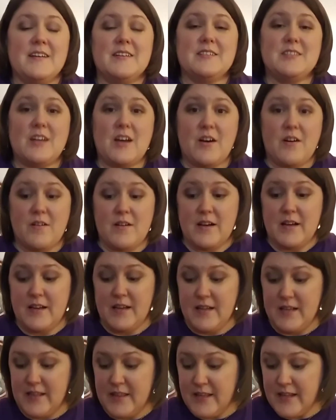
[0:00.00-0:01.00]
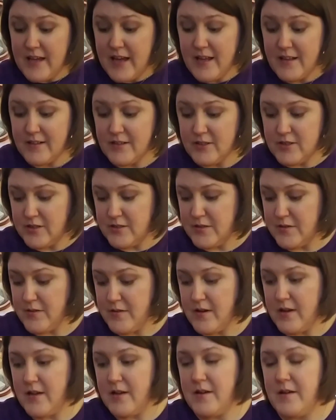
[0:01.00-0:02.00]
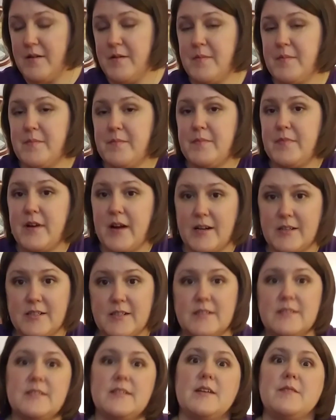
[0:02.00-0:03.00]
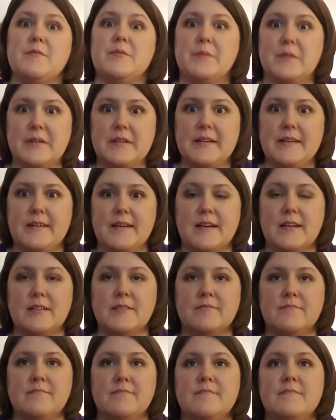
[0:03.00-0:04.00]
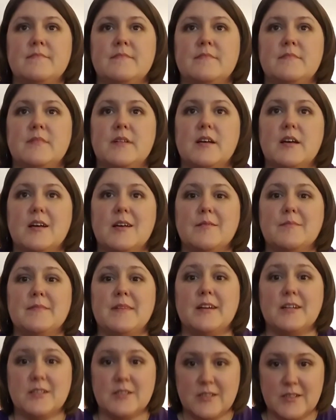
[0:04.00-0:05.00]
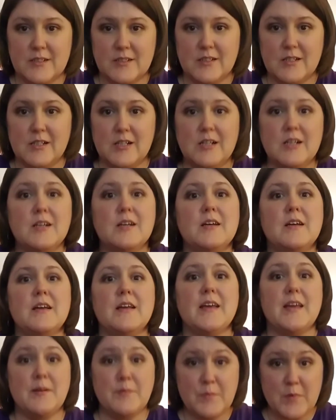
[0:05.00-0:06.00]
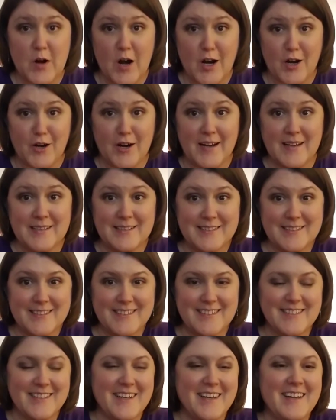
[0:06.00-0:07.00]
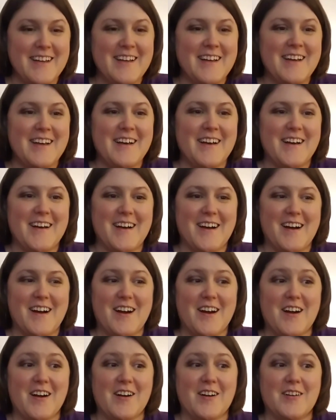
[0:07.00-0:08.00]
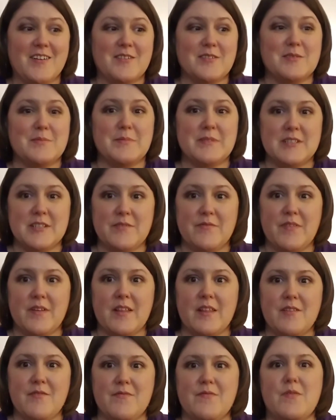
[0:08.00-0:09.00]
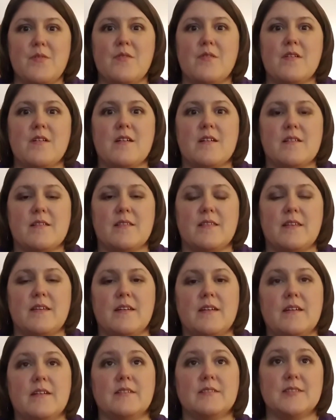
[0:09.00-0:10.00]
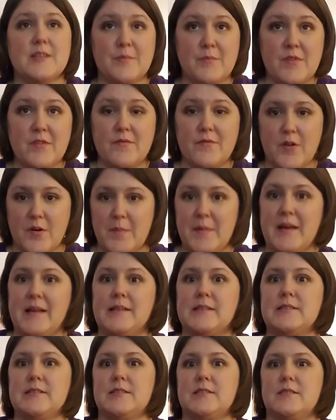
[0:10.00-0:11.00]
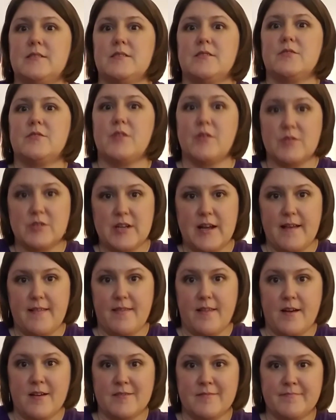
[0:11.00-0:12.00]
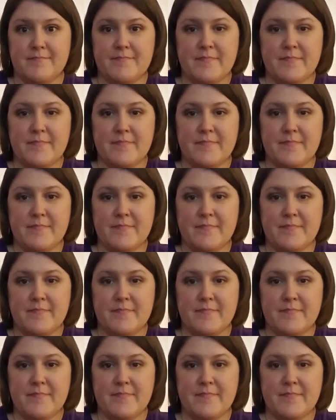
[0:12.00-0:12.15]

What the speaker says: So the other 2 projects that I've been working on, they're still in progress, are specifically for the Summer Romance Crochet Along.